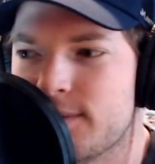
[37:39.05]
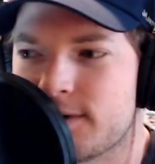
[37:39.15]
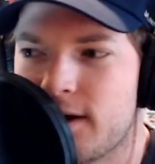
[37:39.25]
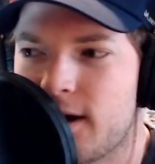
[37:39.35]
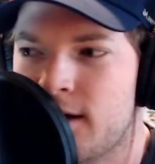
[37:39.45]
It's
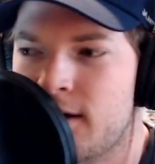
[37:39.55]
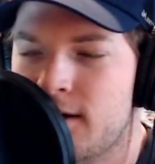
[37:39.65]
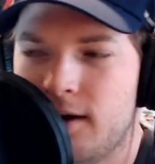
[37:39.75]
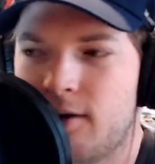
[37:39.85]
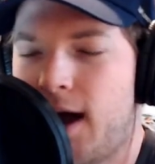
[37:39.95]
like,
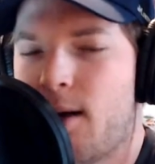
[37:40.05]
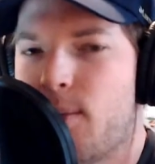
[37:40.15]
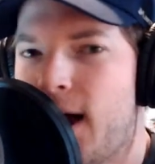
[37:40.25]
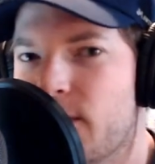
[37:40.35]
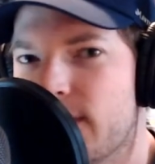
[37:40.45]
how
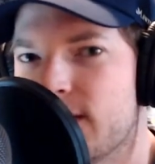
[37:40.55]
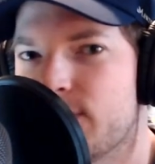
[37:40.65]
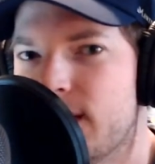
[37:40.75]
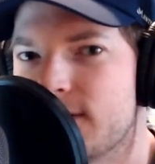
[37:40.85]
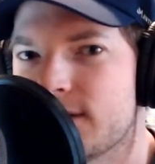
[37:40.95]
bad are we going to
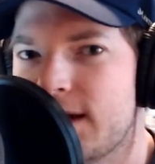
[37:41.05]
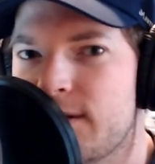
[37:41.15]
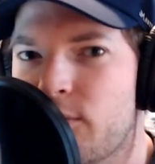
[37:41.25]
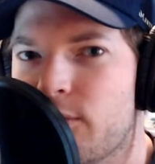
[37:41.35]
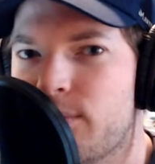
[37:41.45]
beat the team
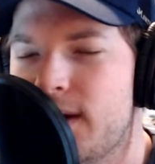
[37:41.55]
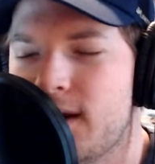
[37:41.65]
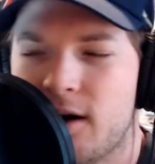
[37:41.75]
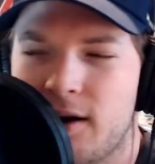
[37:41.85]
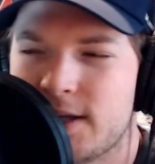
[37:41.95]
that we're beat?
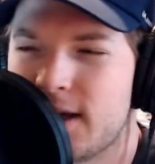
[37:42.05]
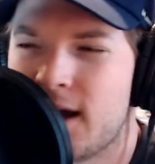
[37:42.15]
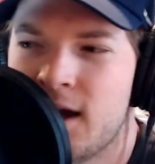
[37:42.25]
It's like